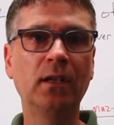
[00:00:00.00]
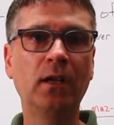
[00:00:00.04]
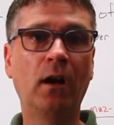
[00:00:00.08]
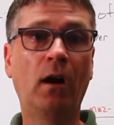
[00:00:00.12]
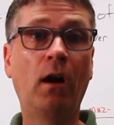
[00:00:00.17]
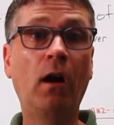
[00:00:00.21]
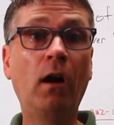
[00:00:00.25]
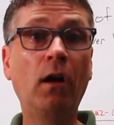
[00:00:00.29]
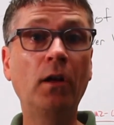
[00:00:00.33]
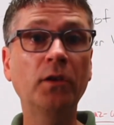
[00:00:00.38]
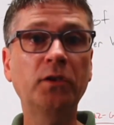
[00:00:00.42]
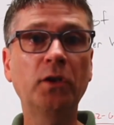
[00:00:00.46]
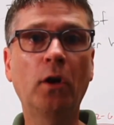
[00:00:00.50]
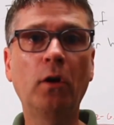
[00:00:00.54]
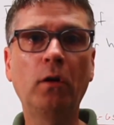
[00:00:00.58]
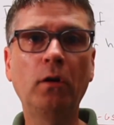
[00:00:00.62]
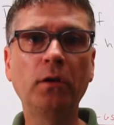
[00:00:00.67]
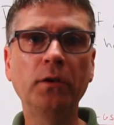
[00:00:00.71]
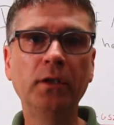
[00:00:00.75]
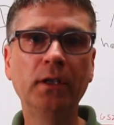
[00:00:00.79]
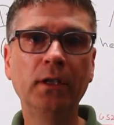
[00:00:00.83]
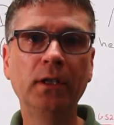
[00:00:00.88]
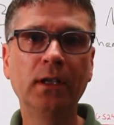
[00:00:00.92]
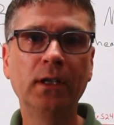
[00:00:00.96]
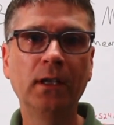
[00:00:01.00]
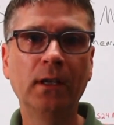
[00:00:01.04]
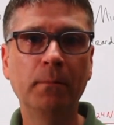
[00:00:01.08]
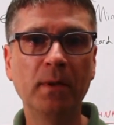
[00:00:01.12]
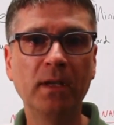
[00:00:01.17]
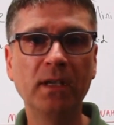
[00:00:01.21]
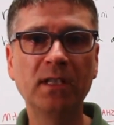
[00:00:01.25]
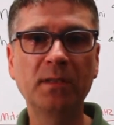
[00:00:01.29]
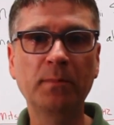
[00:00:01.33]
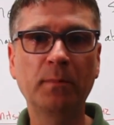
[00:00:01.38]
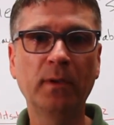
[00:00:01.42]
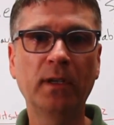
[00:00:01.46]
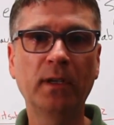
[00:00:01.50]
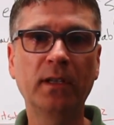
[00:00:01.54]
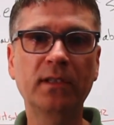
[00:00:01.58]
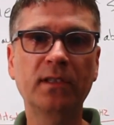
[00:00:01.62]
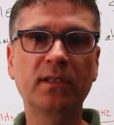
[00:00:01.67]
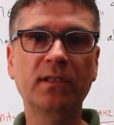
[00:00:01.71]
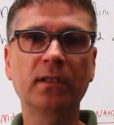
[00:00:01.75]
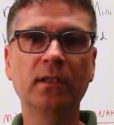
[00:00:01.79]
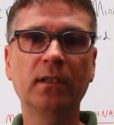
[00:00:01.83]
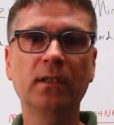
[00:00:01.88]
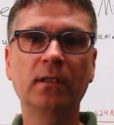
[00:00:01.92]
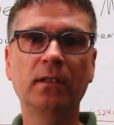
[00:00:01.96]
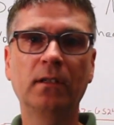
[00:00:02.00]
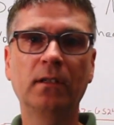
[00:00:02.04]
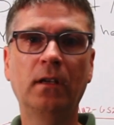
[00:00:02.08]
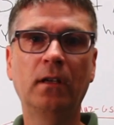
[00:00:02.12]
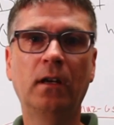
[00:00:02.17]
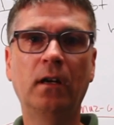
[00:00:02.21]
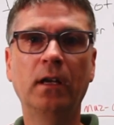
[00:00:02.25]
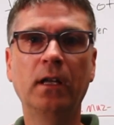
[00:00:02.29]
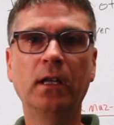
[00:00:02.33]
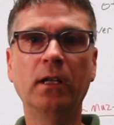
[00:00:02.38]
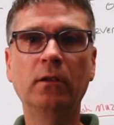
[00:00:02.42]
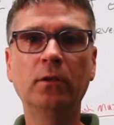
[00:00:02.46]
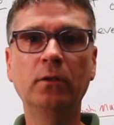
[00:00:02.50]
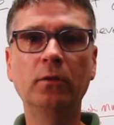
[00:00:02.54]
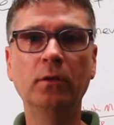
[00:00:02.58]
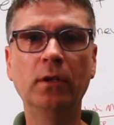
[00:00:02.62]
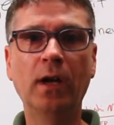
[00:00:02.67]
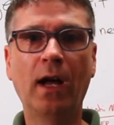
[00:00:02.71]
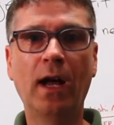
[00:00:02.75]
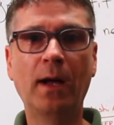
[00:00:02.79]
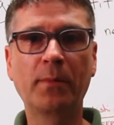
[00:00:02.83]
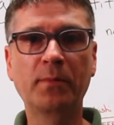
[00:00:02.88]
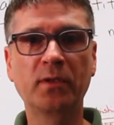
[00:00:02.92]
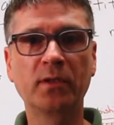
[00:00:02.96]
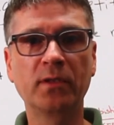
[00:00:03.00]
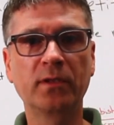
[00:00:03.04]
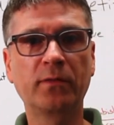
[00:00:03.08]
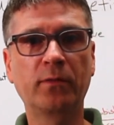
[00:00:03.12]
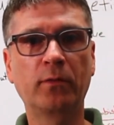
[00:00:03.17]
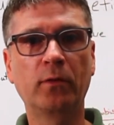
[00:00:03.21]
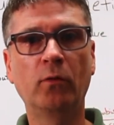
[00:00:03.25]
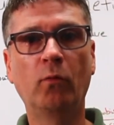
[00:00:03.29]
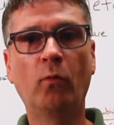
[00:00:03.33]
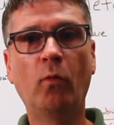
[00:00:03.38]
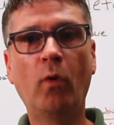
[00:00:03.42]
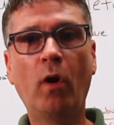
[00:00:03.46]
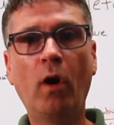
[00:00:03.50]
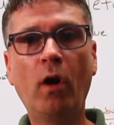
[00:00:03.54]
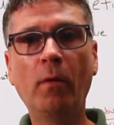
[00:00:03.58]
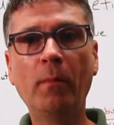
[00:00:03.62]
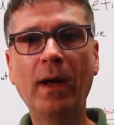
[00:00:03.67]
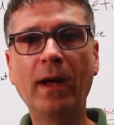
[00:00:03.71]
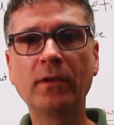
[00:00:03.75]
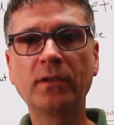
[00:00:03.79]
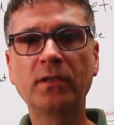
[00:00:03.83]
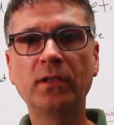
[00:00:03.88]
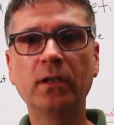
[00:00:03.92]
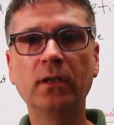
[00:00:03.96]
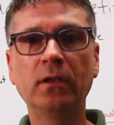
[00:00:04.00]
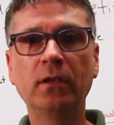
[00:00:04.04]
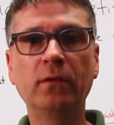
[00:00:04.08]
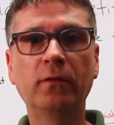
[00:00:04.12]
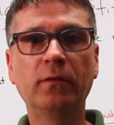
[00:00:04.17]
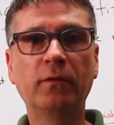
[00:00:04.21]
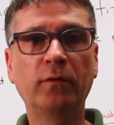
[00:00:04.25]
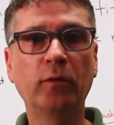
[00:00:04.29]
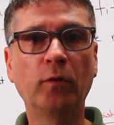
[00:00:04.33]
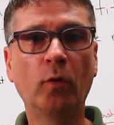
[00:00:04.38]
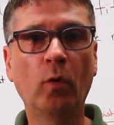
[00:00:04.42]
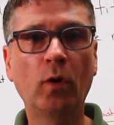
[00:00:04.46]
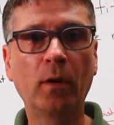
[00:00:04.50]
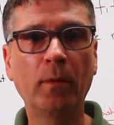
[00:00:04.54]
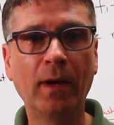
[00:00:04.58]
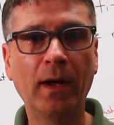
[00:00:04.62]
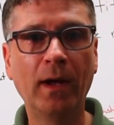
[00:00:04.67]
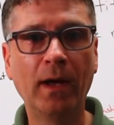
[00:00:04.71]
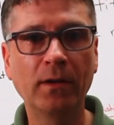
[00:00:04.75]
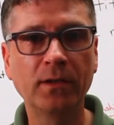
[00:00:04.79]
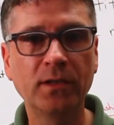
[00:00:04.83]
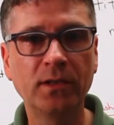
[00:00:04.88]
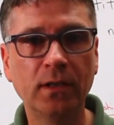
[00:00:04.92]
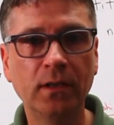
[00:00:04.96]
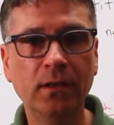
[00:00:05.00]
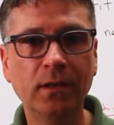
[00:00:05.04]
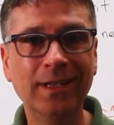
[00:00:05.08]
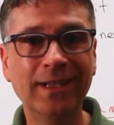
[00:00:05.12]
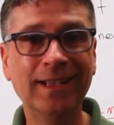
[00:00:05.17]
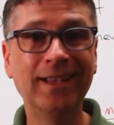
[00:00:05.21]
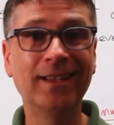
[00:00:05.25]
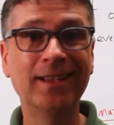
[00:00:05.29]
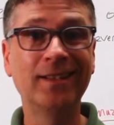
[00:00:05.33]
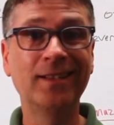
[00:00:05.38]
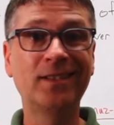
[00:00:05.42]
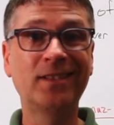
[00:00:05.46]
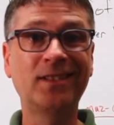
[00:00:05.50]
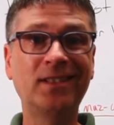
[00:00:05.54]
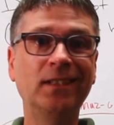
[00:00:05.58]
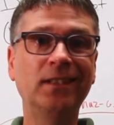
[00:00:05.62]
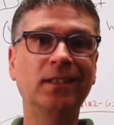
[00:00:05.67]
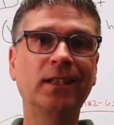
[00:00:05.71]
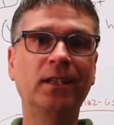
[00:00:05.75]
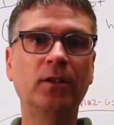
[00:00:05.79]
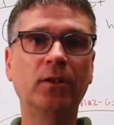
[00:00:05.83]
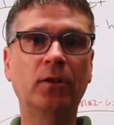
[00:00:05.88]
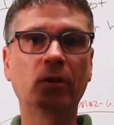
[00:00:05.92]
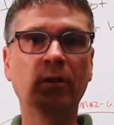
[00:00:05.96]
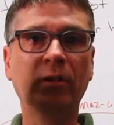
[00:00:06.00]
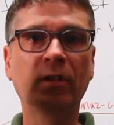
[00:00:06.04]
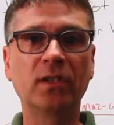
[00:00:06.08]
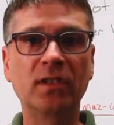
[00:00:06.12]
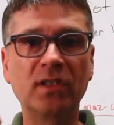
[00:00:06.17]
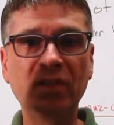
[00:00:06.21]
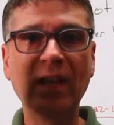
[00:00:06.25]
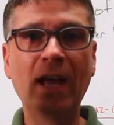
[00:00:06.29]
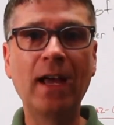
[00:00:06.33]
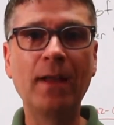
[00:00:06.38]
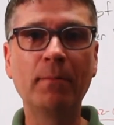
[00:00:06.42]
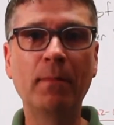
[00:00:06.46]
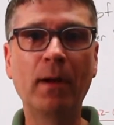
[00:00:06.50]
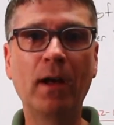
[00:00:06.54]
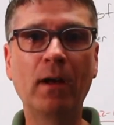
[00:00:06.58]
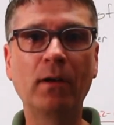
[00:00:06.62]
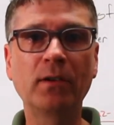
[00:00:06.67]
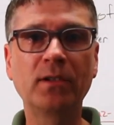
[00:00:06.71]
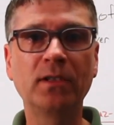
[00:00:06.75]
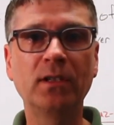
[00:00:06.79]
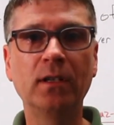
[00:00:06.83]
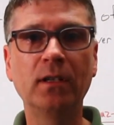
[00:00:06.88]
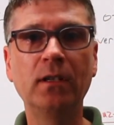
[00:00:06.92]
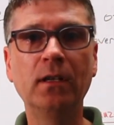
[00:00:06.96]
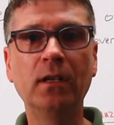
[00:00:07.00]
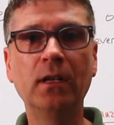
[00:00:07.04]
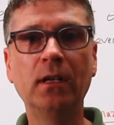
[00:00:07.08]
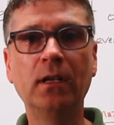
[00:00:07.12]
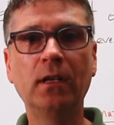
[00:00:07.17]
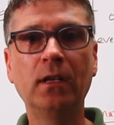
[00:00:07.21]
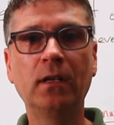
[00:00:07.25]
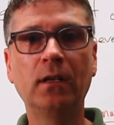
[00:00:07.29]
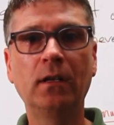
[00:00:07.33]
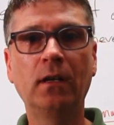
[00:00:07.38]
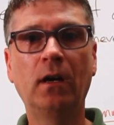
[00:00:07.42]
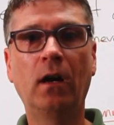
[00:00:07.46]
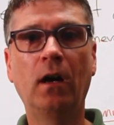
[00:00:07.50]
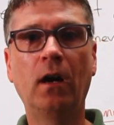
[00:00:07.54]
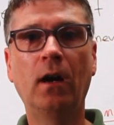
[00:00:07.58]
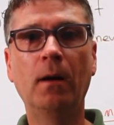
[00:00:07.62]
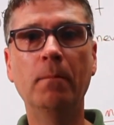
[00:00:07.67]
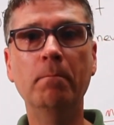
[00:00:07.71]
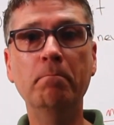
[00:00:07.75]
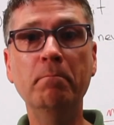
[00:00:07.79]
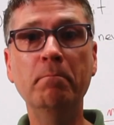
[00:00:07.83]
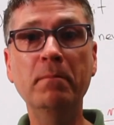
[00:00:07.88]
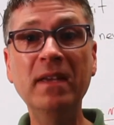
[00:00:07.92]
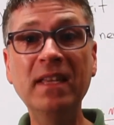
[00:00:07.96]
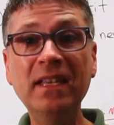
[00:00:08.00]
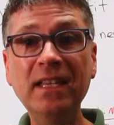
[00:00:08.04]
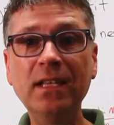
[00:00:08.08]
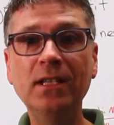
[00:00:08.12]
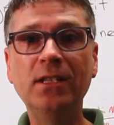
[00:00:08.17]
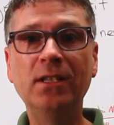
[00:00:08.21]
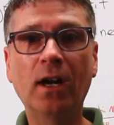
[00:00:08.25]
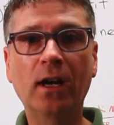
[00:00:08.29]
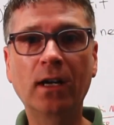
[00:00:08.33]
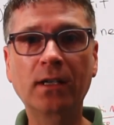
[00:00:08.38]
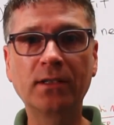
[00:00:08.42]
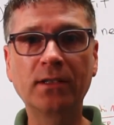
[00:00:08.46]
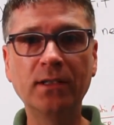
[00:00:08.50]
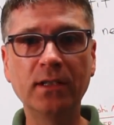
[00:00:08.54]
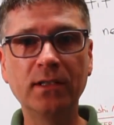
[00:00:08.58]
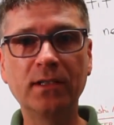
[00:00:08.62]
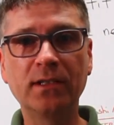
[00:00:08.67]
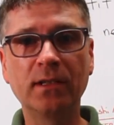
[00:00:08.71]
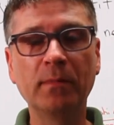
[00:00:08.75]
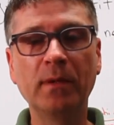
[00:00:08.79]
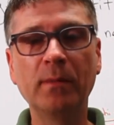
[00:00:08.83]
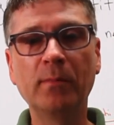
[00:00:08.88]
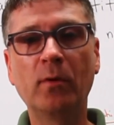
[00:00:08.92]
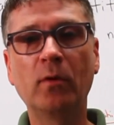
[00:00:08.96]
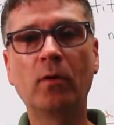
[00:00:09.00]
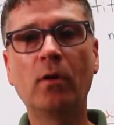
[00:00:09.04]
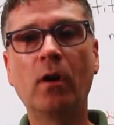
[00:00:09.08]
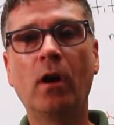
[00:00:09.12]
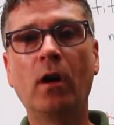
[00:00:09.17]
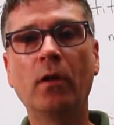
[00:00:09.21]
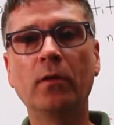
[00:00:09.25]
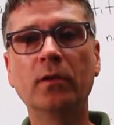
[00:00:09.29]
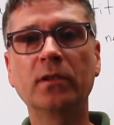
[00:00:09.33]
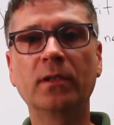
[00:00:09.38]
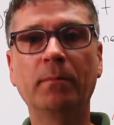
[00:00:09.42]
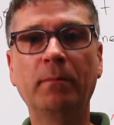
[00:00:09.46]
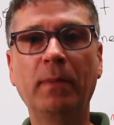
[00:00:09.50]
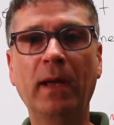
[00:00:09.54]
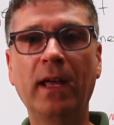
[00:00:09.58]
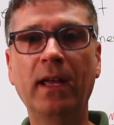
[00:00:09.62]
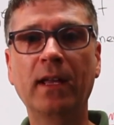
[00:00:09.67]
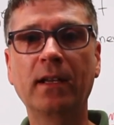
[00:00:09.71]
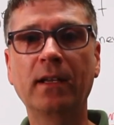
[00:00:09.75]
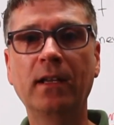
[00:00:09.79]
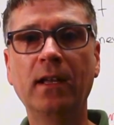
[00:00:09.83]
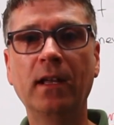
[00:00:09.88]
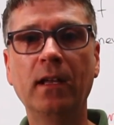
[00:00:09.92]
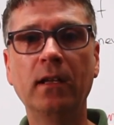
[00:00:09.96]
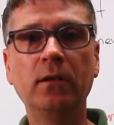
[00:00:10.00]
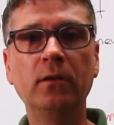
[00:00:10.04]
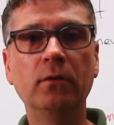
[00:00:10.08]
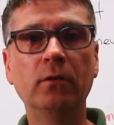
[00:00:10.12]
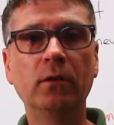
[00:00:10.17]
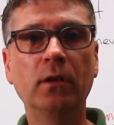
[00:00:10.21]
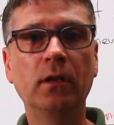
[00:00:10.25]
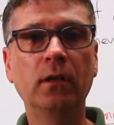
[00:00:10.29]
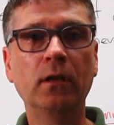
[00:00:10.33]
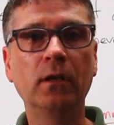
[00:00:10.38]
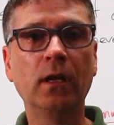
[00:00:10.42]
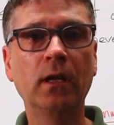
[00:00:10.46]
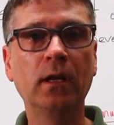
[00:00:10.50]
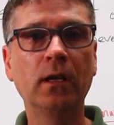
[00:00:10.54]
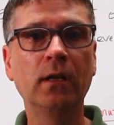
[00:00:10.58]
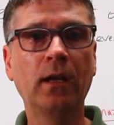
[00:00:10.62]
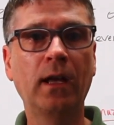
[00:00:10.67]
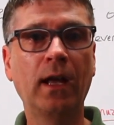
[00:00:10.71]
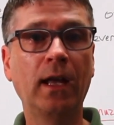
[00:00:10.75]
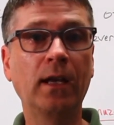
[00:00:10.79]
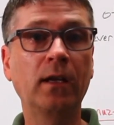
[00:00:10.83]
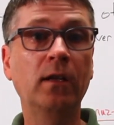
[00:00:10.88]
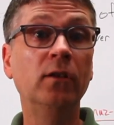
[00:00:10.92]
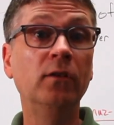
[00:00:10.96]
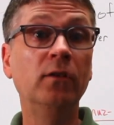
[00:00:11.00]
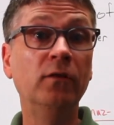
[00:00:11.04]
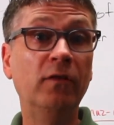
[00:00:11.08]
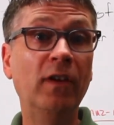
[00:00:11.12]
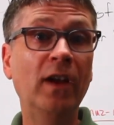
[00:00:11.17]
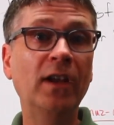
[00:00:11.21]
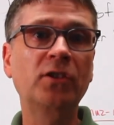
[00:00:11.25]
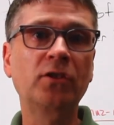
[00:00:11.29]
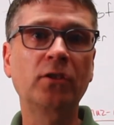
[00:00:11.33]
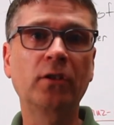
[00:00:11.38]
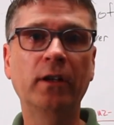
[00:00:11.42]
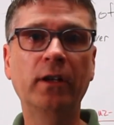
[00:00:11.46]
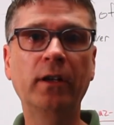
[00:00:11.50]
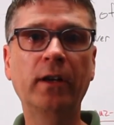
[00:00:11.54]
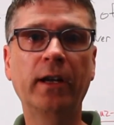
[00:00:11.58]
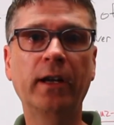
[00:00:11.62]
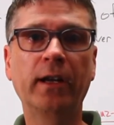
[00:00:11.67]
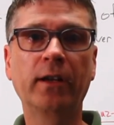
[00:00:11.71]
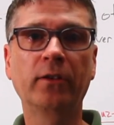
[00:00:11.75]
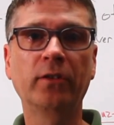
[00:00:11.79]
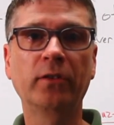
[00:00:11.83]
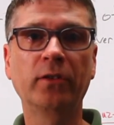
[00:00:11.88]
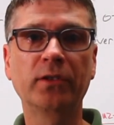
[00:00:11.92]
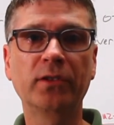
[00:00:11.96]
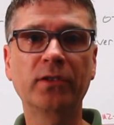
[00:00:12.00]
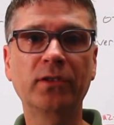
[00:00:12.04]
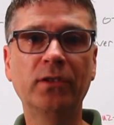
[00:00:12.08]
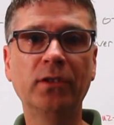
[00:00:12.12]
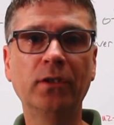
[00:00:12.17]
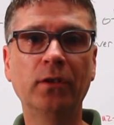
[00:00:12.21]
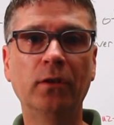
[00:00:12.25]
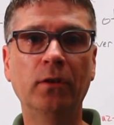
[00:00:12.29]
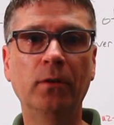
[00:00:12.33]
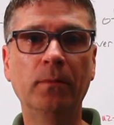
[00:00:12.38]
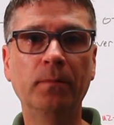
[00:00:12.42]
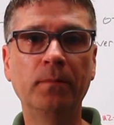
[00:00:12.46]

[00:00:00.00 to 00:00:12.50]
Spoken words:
All told, mini splits include options for wall-mounted, floor-mounted, ceiling or cassette-mounted, mini ducted, some people call those a pancake unit, and conventional air handlers too.